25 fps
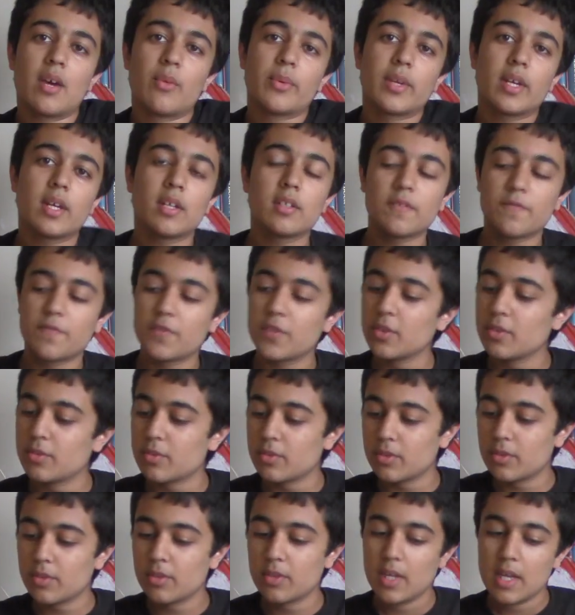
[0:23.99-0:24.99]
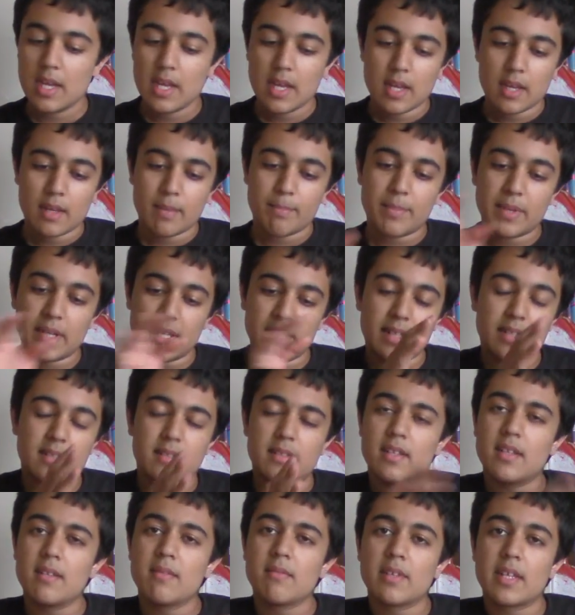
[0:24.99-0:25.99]
We held a funeral, but I
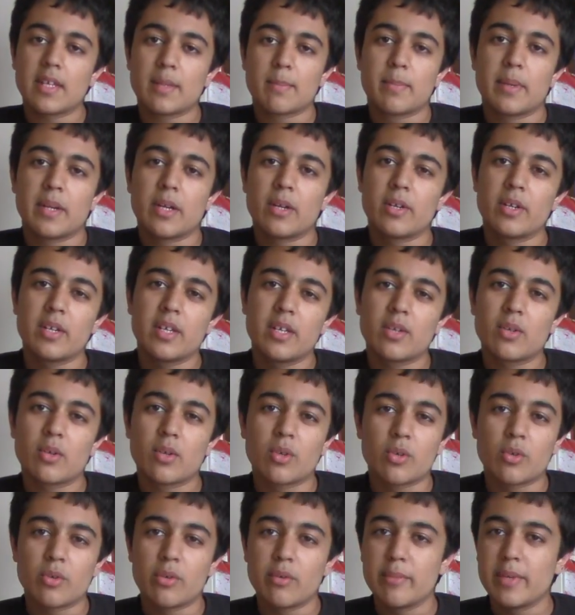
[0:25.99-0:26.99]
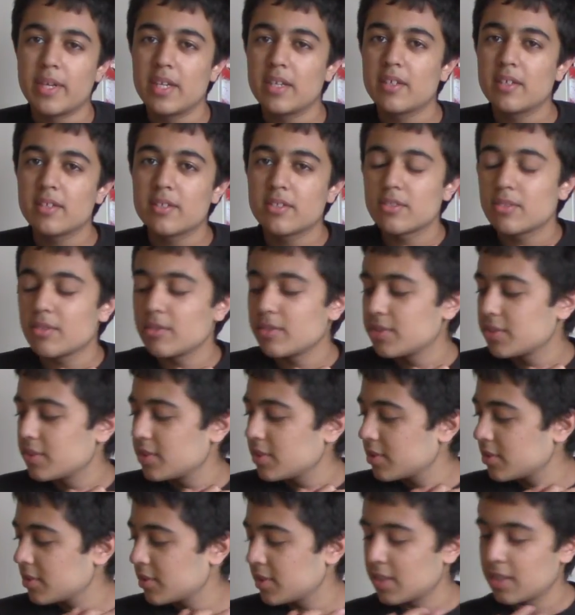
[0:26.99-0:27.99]
didn't like bury it or cremate it, so it's
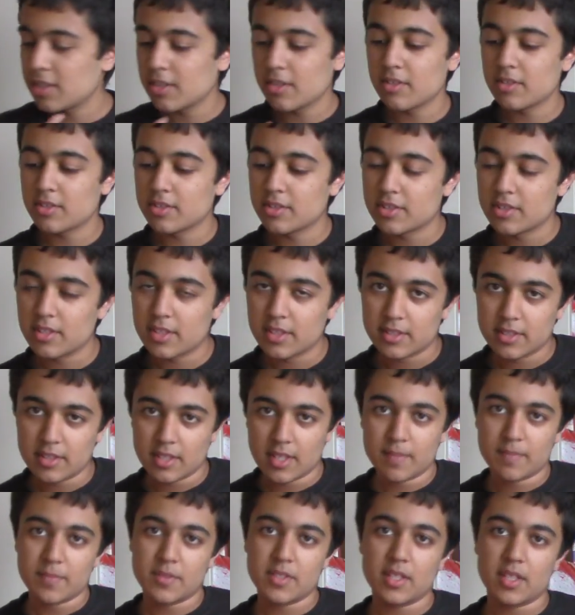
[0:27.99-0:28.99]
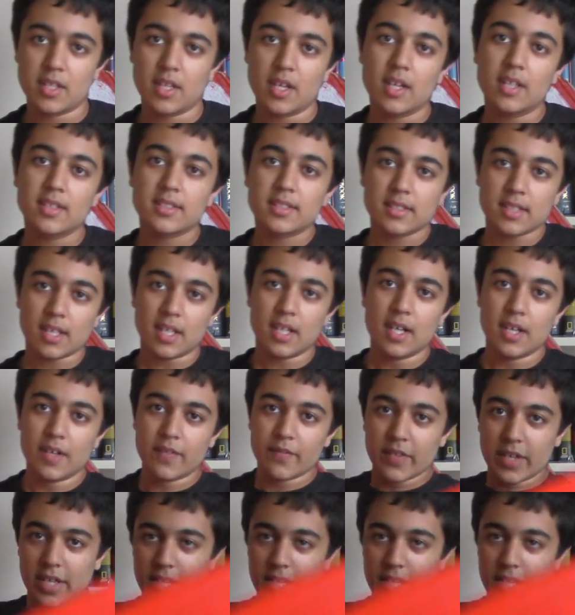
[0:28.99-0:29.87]
just here, just like the empty husk of